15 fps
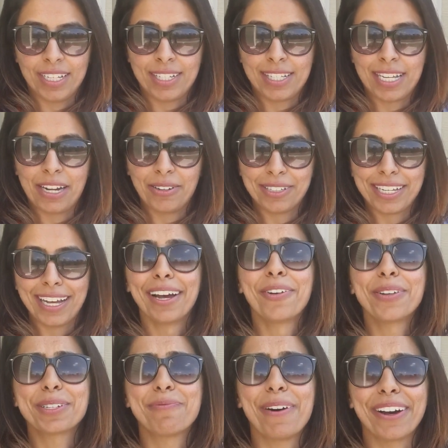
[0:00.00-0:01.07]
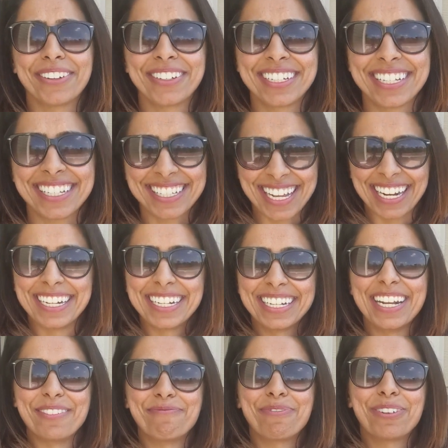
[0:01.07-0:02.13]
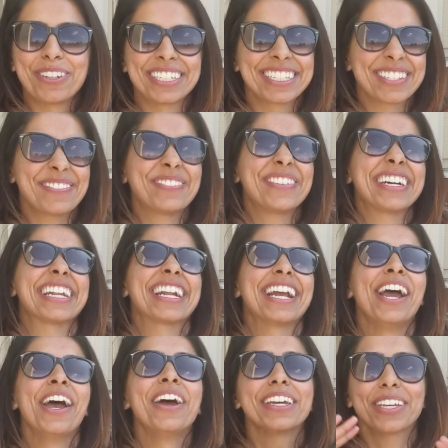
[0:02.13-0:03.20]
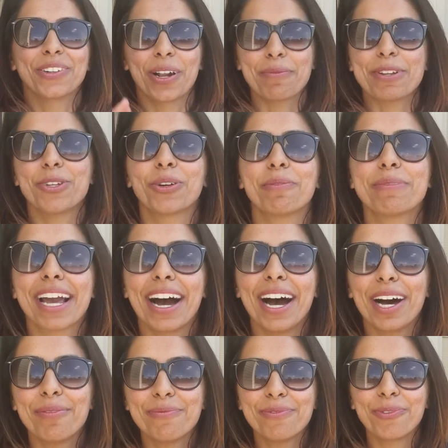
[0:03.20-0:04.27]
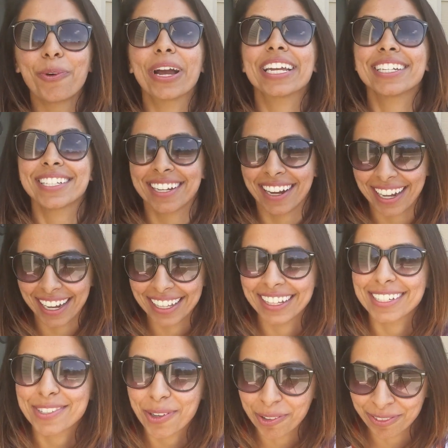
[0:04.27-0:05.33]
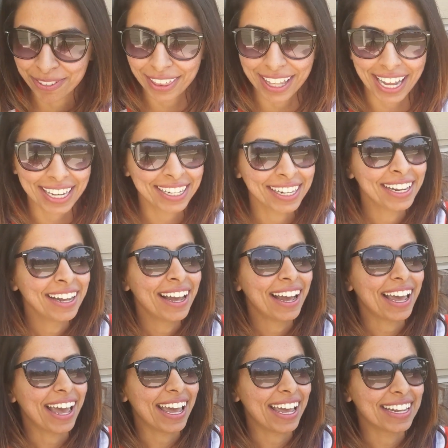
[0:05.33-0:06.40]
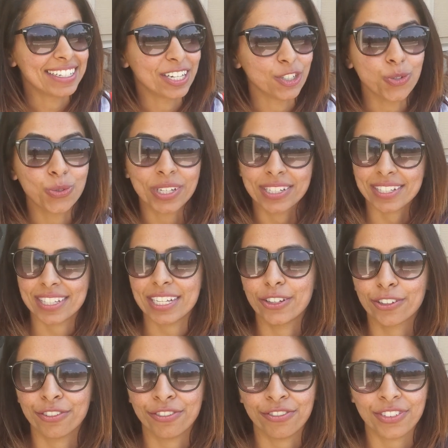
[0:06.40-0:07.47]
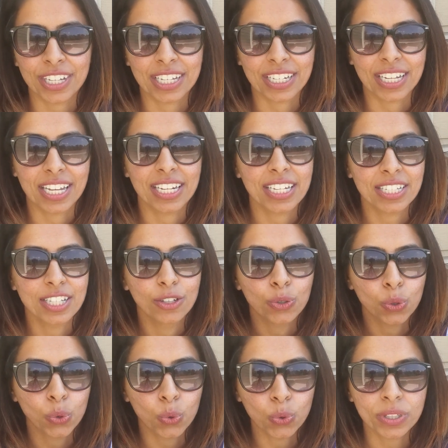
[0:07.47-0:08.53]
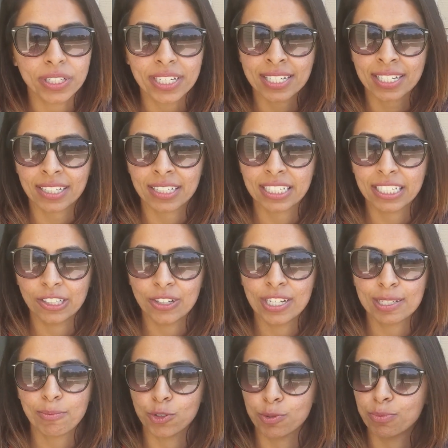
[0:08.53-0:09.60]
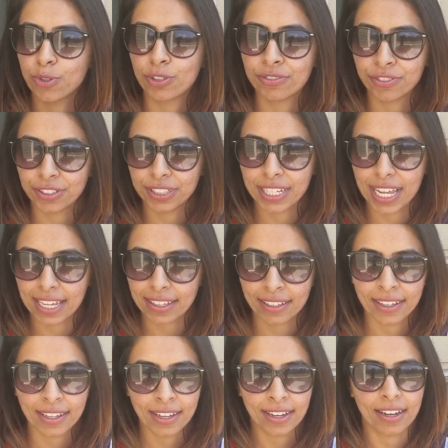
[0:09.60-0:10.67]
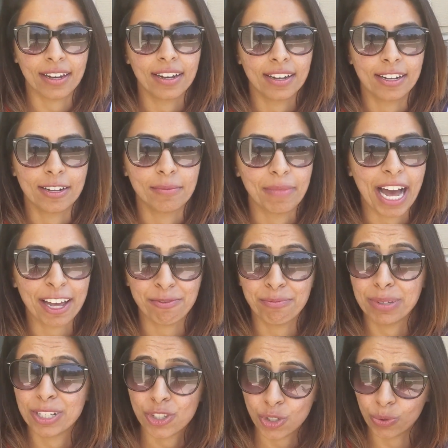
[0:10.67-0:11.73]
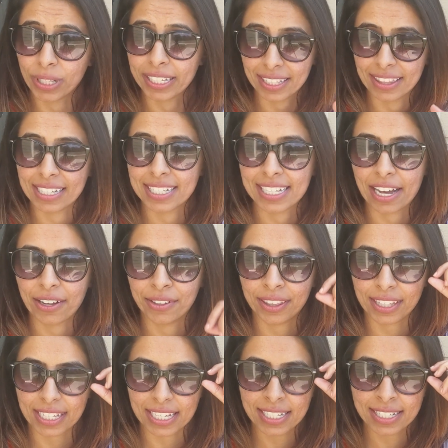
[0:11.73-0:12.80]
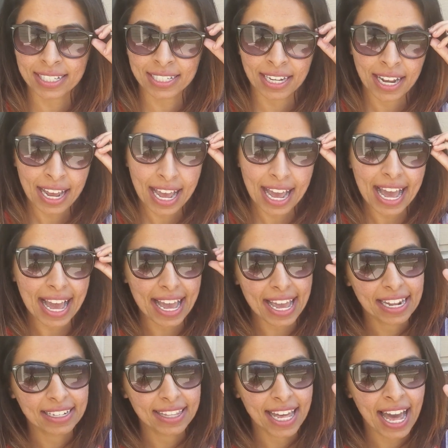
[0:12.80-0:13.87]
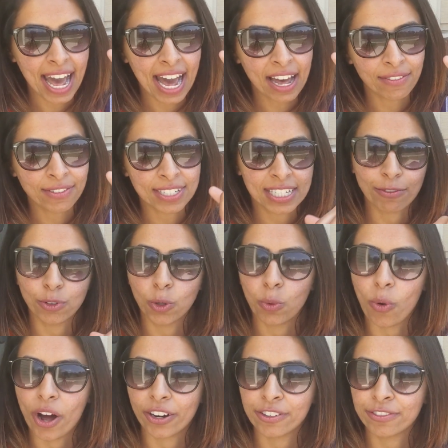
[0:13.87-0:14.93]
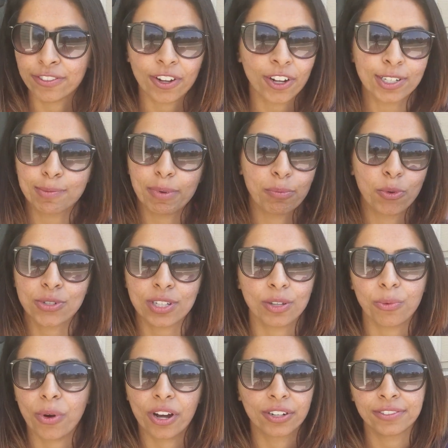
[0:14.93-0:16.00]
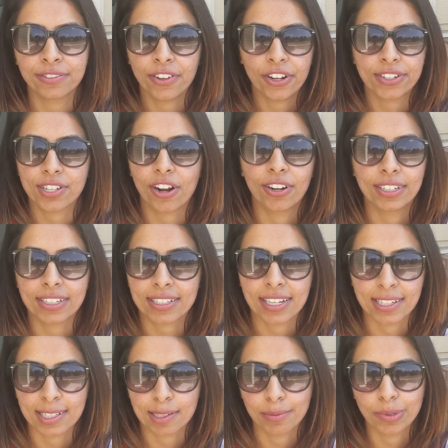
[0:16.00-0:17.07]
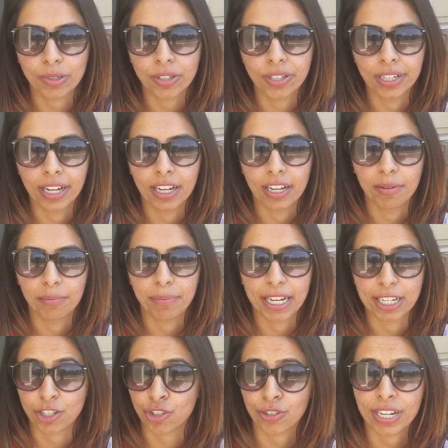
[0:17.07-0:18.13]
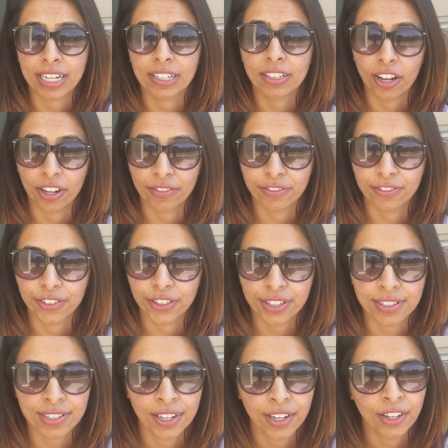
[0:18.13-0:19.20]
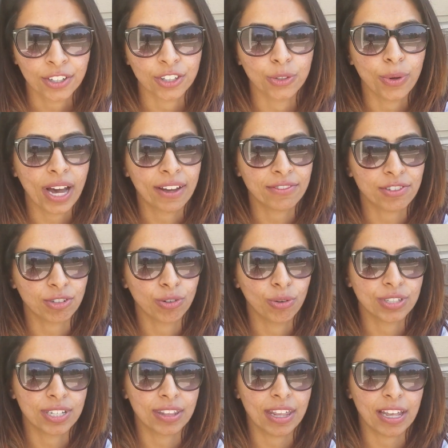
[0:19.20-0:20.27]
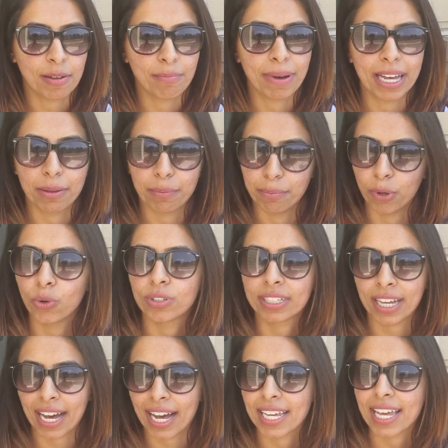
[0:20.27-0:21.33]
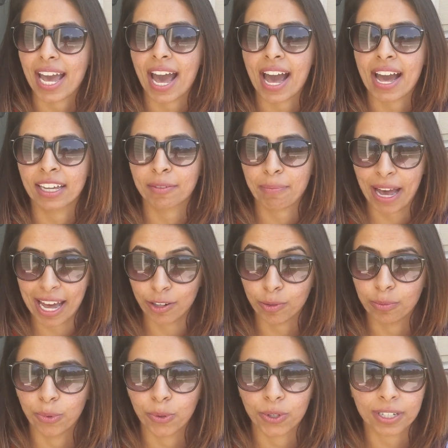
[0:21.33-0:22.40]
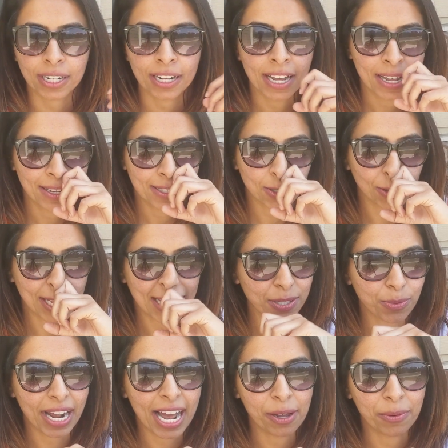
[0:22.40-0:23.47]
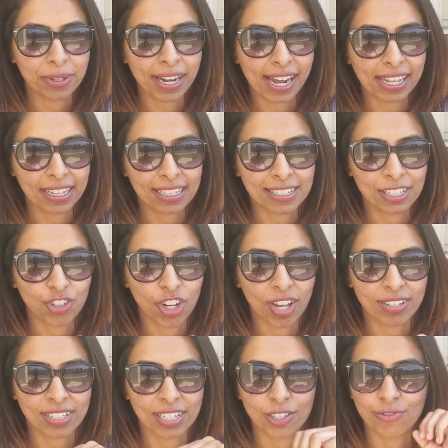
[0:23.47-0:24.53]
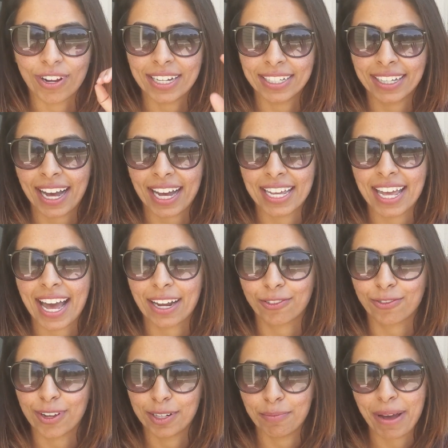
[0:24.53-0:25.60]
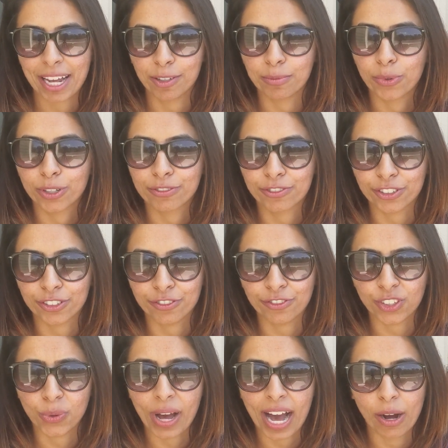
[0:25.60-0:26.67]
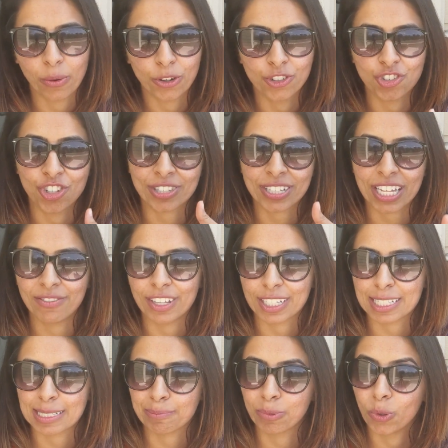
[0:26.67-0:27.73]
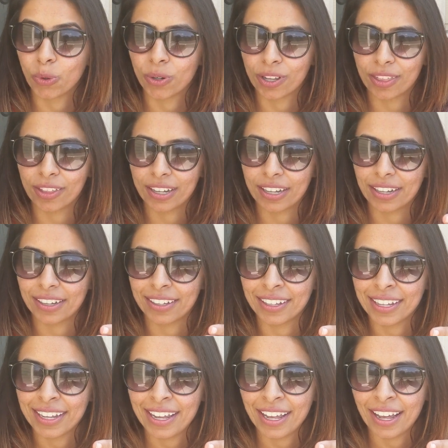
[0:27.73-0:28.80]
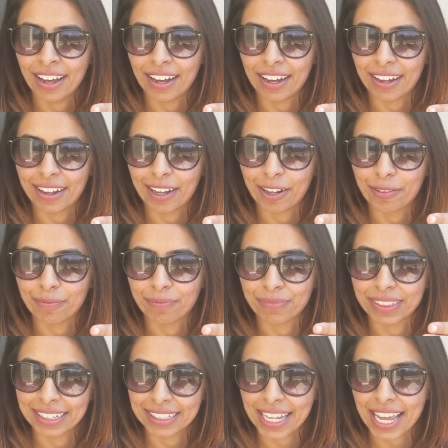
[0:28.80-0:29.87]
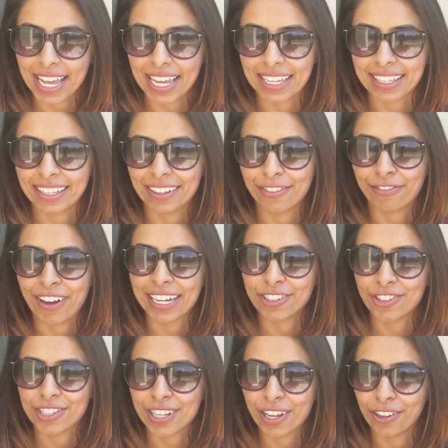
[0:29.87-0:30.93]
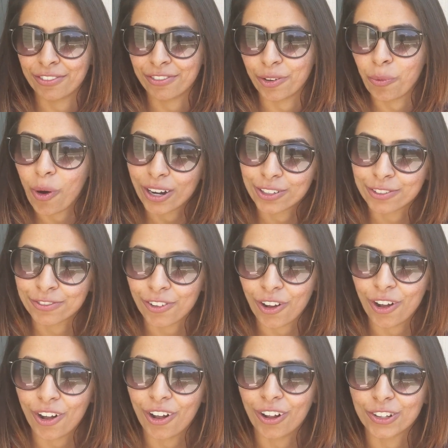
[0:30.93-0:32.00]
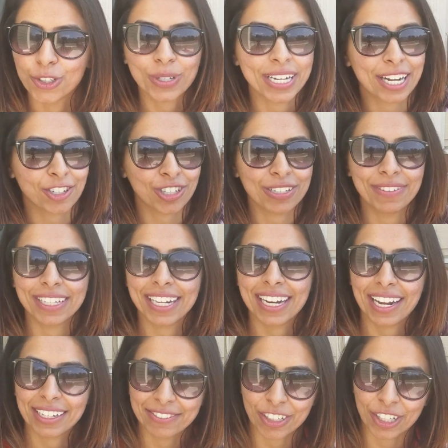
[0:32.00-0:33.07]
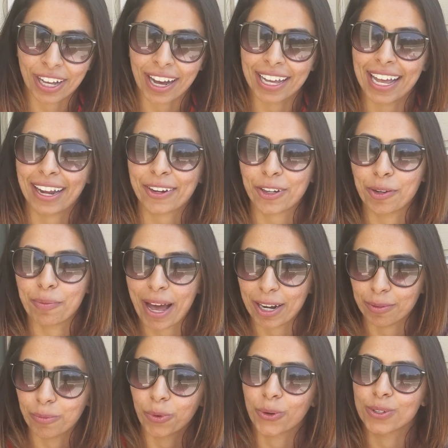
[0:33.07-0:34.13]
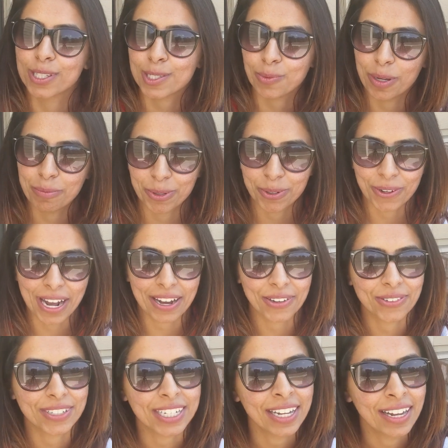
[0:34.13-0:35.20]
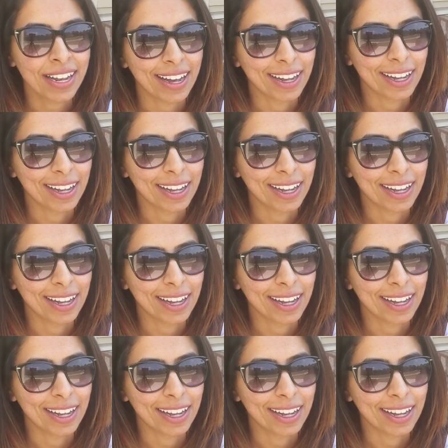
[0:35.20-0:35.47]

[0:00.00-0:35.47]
this area. I was about to say nipples, but you know what I mean. You can be up waist high. Let's go for that. And you can see your feet. It is the coolest, clearest, most beautiful lake I've been to, like in the Southeast. And they have several waterfalls, but most of the waterfalls aren't accessible by trail on foot. You have to go to them by boat, kayak, paddleboard. So that's what I would highly suggest is rent a kayak, rent a paddleboard for a few hours. Just kind of explore the lake, find yourself a waterfall. You can actually even get out of your kayak or your paddleboard, swim around,